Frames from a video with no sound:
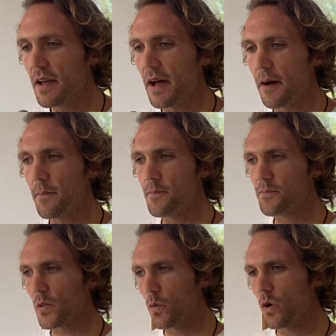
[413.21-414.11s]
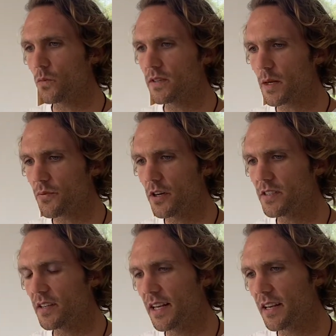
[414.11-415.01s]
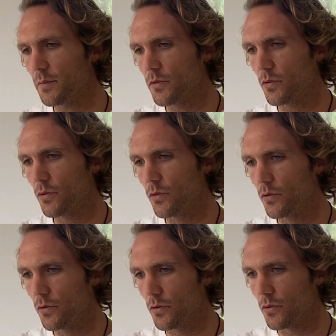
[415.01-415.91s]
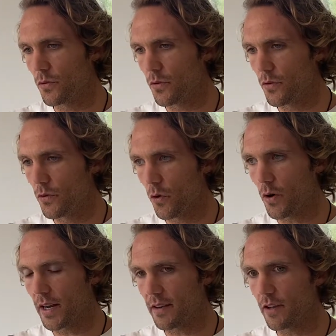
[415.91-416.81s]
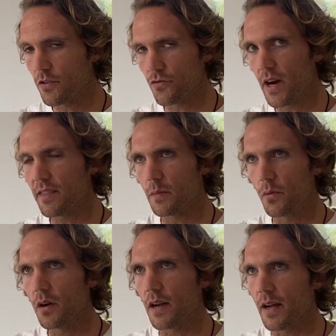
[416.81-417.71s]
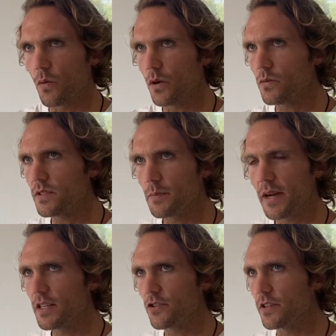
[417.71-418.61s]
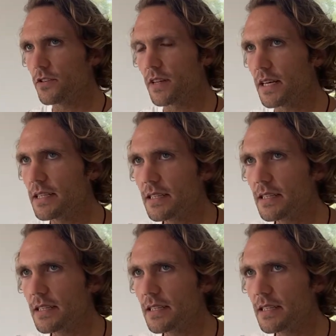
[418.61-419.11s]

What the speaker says: What was that process leading up to your idea to write the book like? What was the backstory to that?